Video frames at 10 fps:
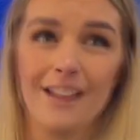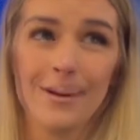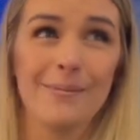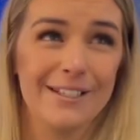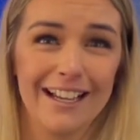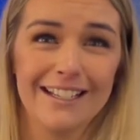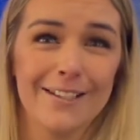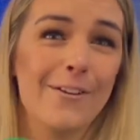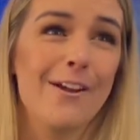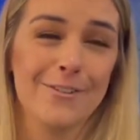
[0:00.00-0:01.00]
Super jealous
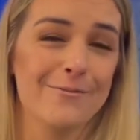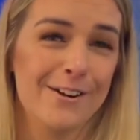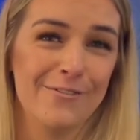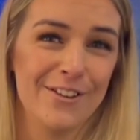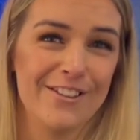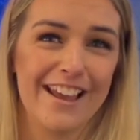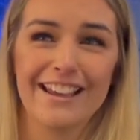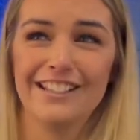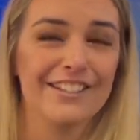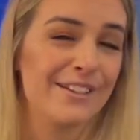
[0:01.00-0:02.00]
of every one of you that
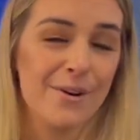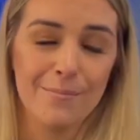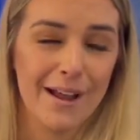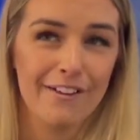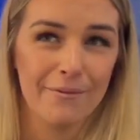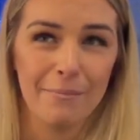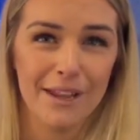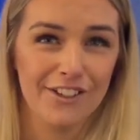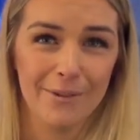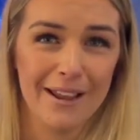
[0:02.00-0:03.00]
can just go and buy it from the
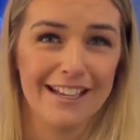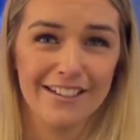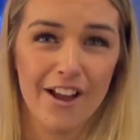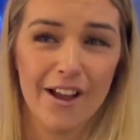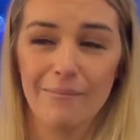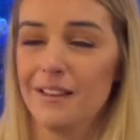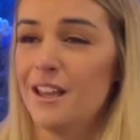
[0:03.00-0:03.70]
pet shop anytime,